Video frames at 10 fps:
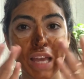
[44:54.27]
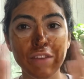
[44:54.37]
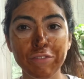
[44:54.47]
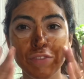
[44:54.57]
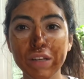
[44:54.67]

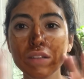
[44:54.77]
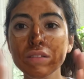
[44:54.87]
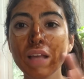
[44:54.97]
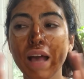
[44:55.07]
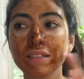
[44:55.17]
it
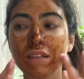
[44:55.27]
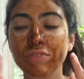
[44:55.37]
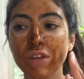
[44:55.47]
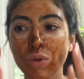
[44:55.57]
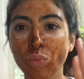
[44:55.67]
feels as
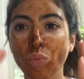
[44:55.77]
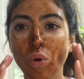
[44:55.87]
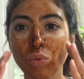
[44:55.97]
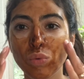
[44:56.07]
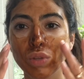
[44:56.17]
if it
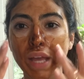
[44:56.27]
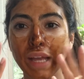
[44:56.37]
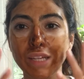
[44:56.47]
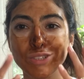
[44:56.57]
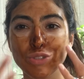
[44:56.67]
won't
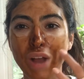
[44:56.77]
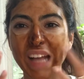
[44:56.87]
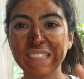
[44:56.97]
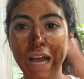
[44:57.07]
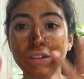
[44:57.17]
like
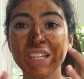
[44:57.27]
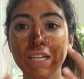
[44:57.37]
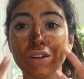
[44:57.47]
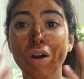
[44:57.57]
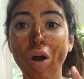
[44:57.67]
dry down, and
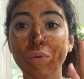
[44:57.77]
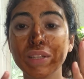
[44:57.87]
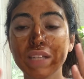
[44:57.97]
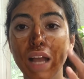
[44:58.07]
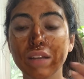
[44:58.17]
it'll
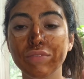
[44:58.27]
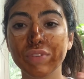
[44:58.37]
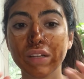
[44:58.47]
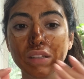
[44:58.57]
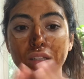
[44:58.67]
always kind of
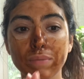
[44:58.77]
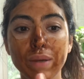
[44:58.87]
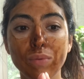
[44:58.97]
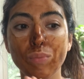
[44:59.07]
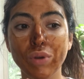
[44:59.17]
feel a little
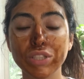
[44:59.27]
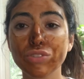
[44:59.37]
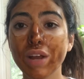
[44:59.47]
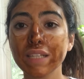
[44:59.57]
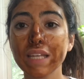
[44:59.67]
bit
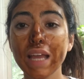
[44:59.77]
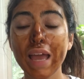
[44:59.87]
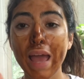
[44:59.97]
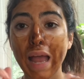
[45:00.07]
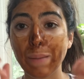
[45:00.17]

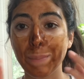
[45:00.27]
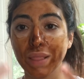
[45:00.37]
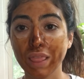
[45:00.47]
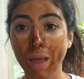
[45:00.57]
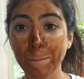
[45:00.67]
moisturizing and
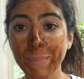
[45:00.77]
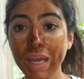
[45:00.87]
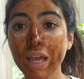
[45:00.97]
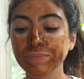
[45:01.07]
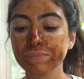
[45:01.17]

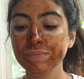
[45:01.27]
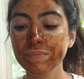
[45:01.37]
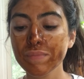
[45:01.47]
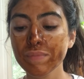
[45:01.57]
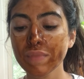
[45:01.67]
plumping.
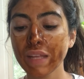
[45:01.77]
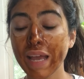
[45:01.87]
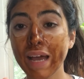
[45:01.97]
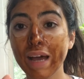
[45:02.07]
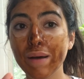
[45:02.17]

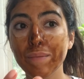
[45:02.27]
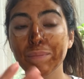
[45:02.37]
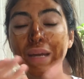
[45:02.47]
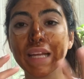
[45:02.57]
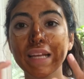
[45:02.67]

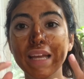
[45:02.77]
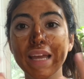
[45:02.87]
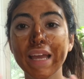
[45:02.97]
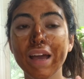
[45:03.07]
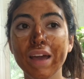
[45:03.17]
But it,
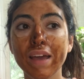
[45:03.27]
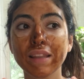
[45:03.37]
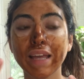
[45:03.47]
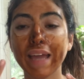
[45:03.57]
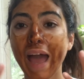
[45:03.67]
like